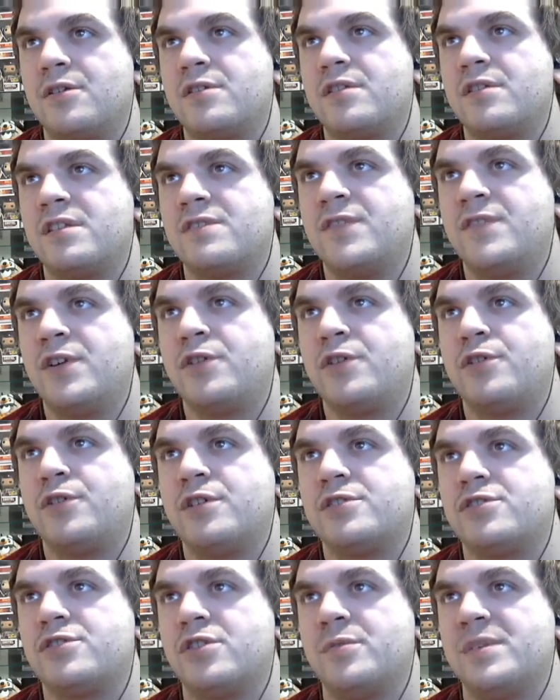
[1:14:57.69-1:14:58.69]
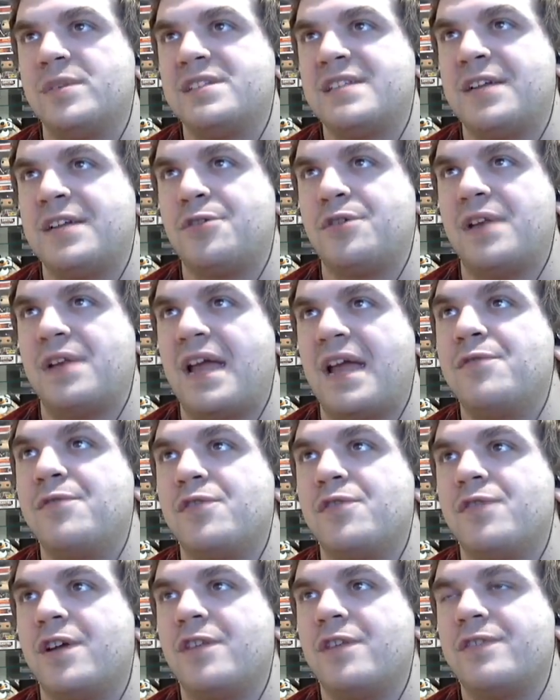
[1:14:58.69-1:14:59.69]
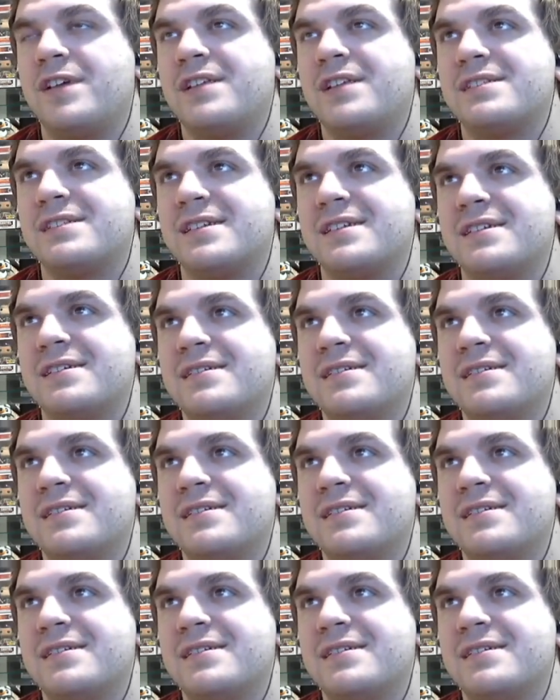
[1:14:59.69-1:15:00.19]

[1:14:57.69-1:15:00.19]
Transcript: the sphere grid should be standard in every final fantasy